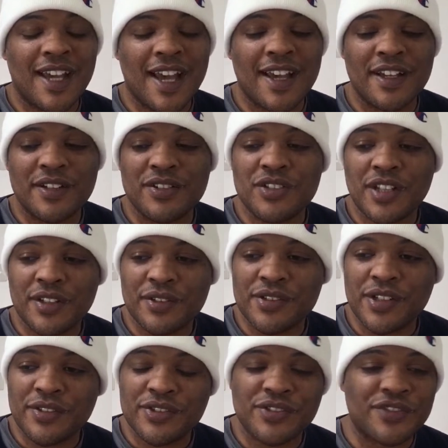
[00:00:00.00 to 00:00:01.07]
yeah, it
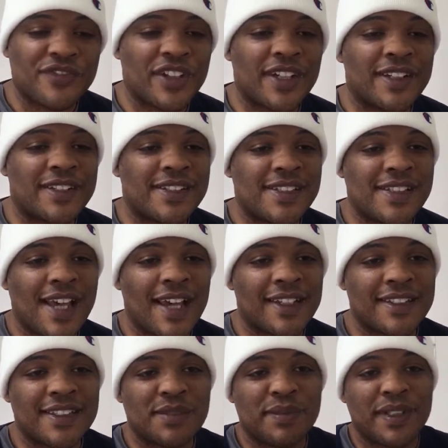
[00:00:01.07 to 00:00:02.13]
was a very sad
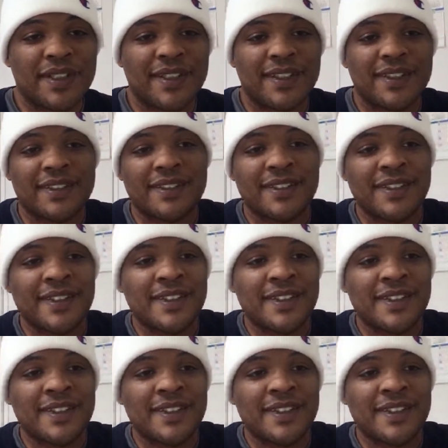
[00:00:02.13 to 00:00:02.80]
experience.